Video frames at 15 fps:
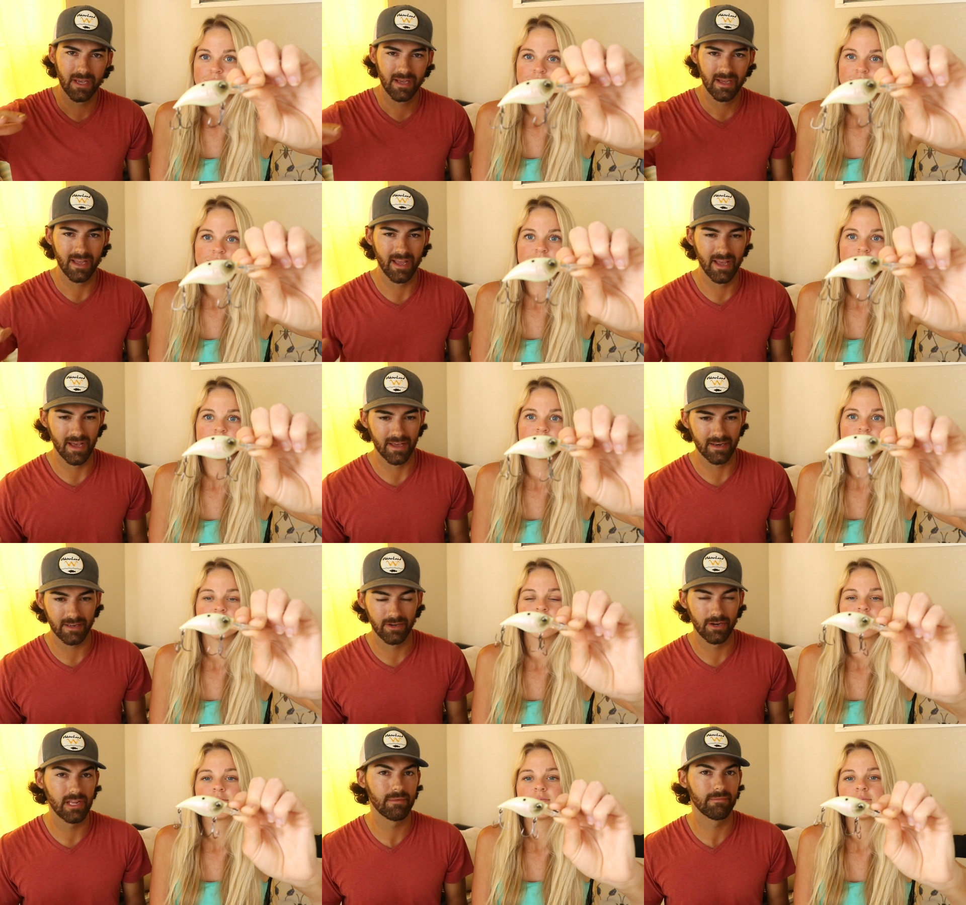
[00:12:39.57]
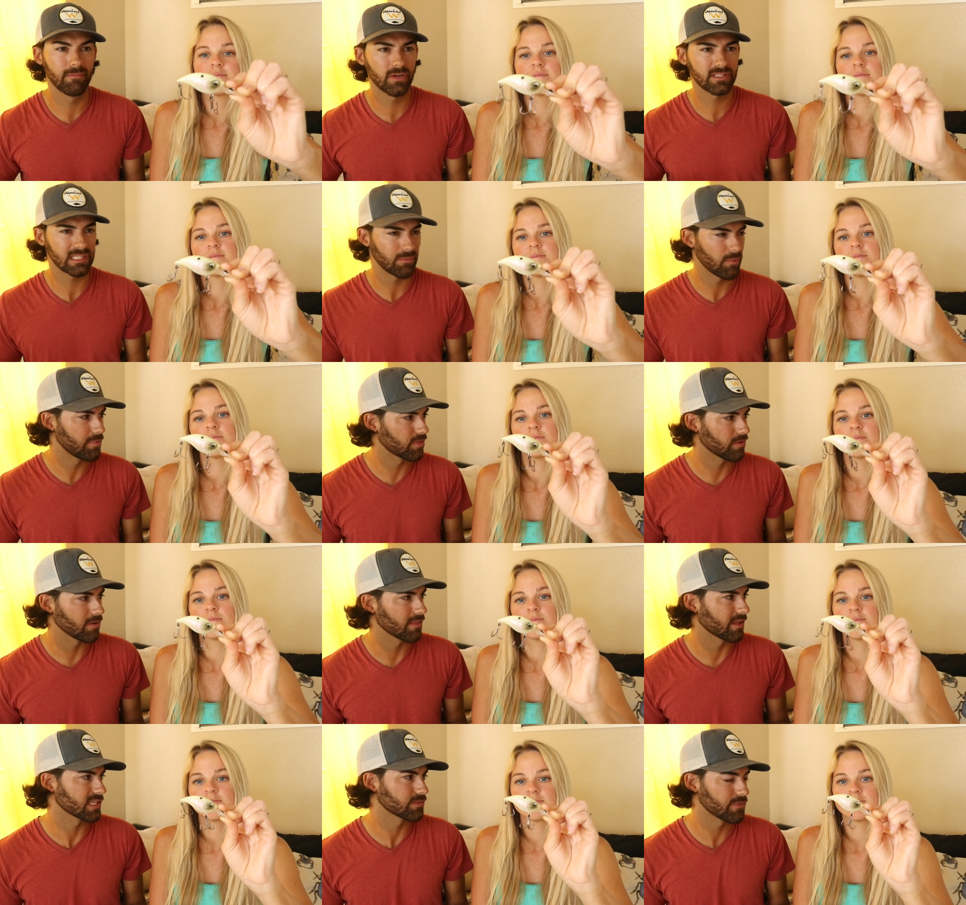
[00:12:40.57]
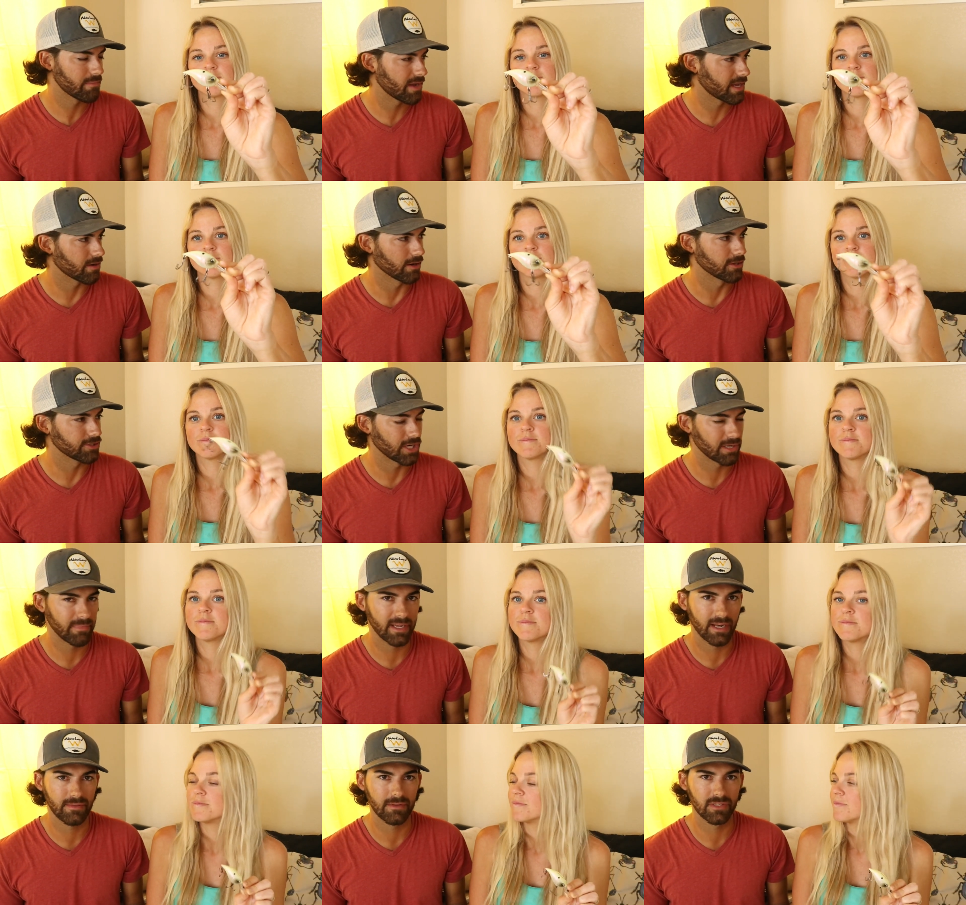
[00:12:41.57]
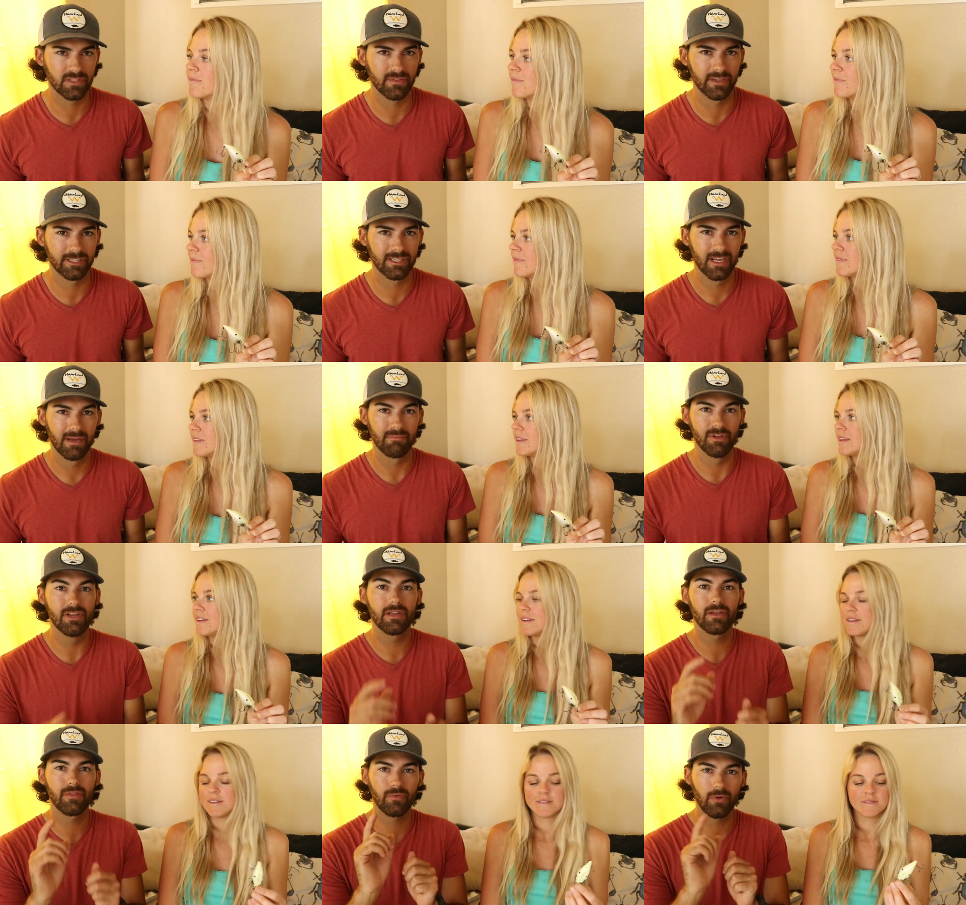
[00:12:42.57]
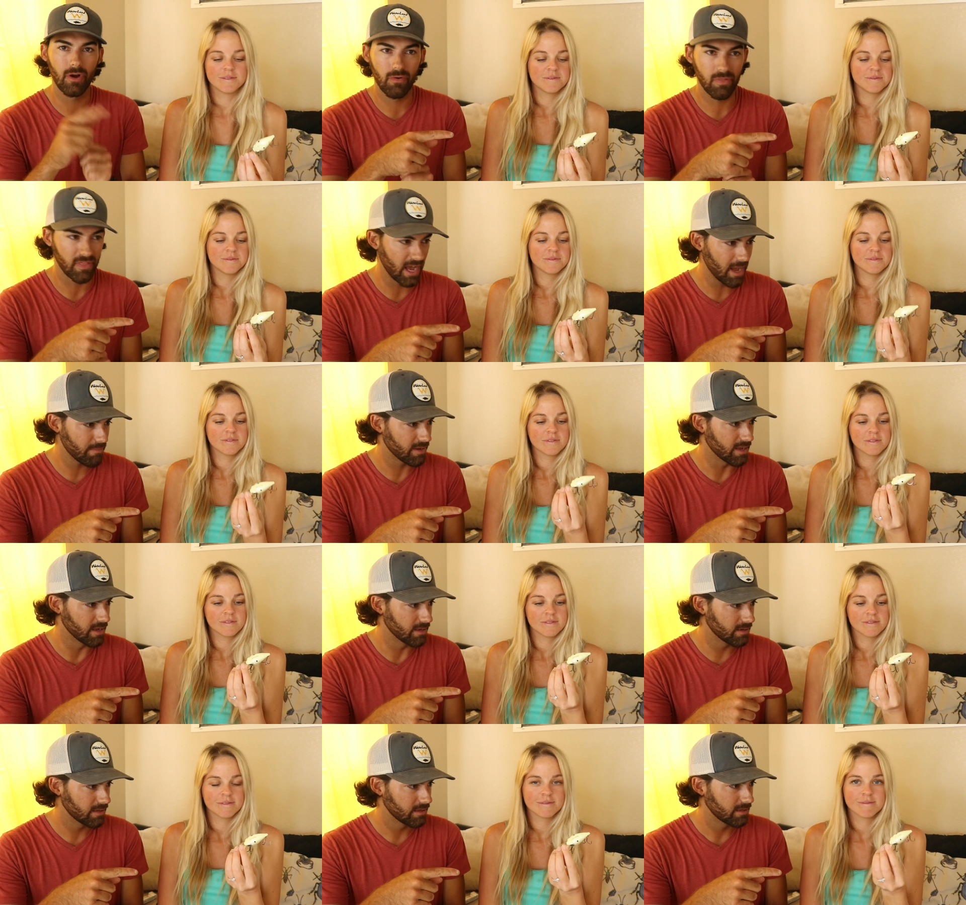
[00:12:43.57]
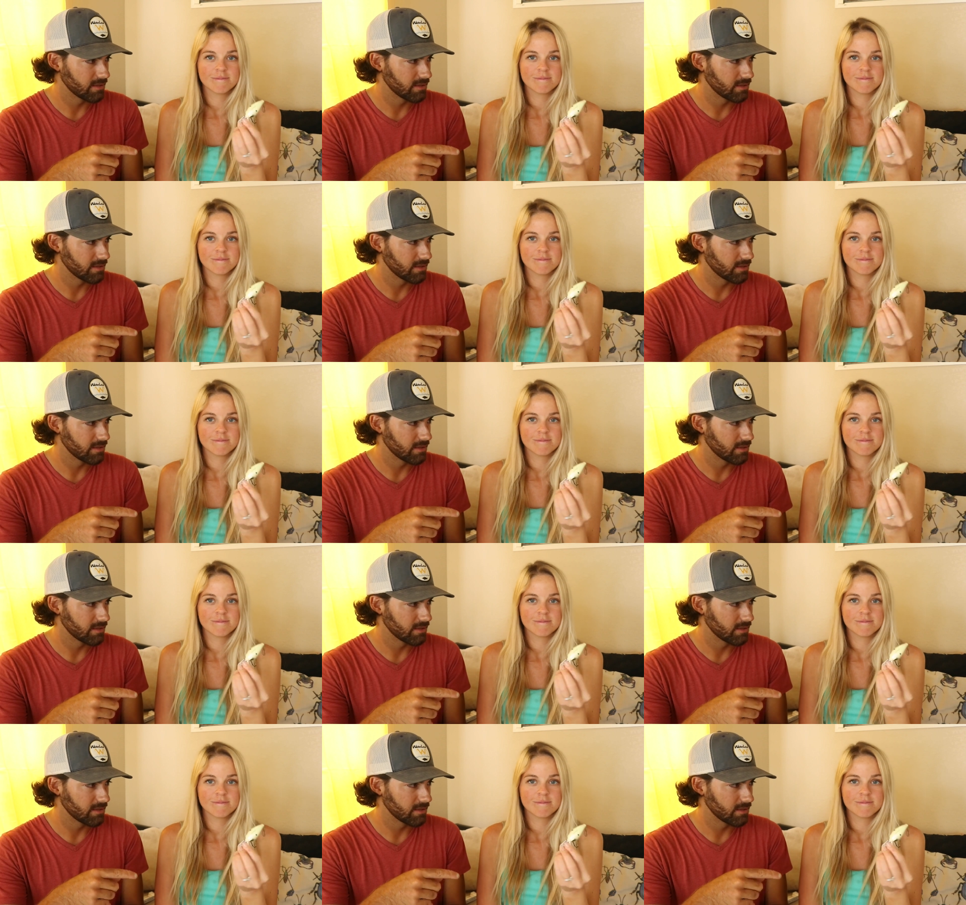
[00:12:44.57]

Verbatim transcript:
Speaker 1: and you know, most time we'll be throwing like a swim bait or a jerk bait at those fish, but you can throw that bait